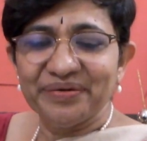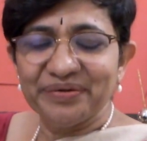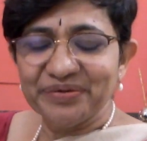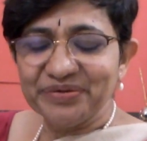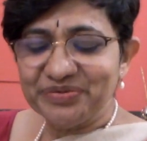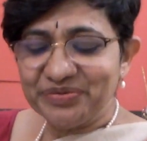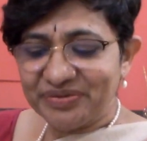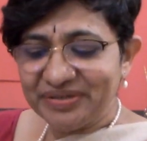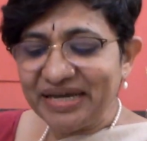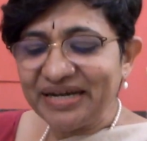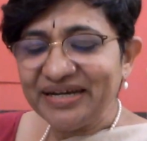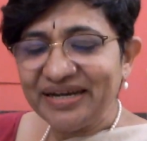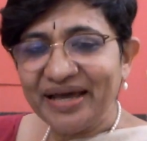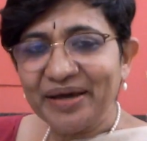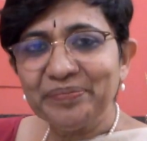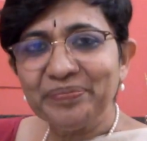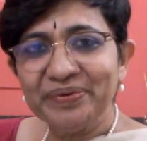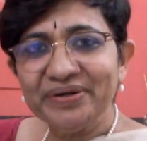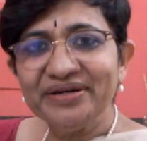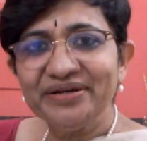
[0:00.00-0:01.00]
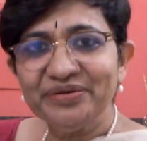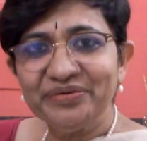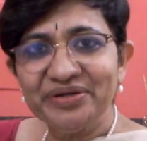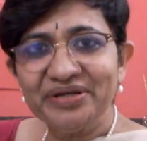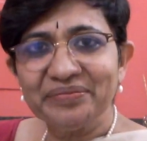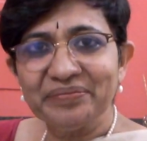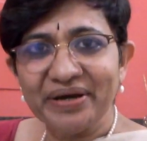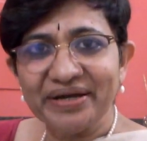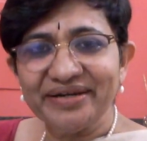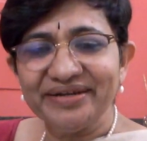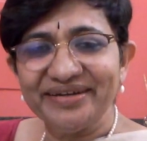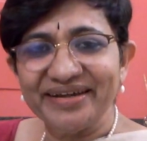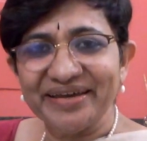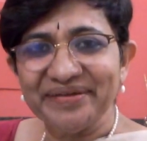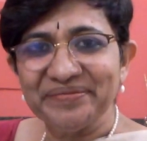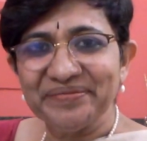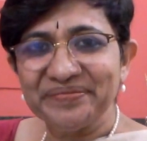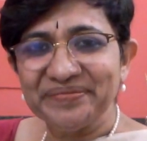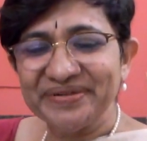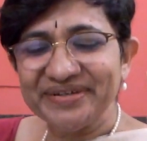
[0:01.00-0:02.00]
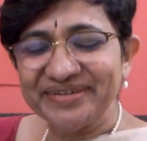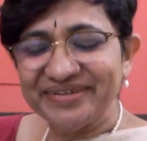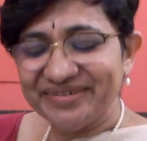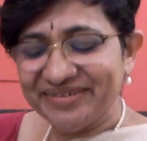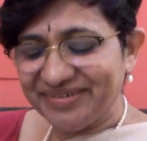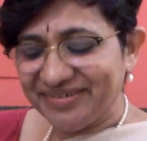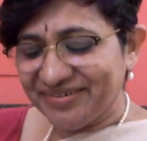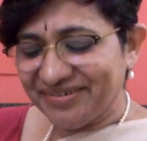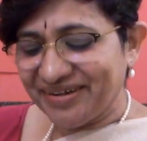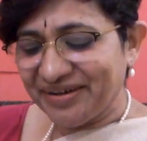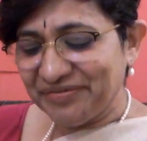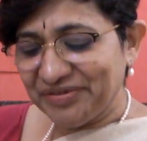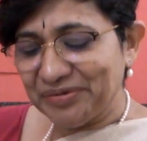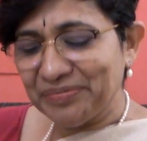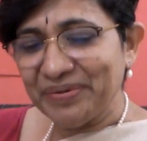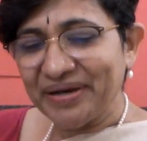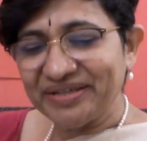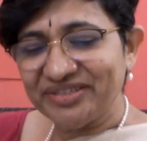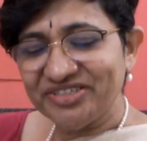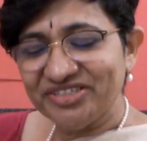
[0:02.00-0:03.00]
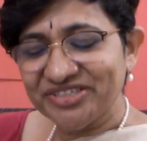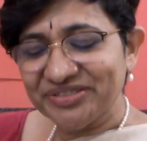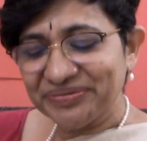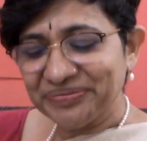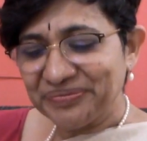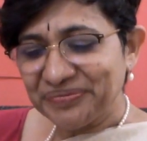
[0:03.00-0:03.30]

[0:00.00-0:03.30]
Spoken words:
So that happened during my time, our batch.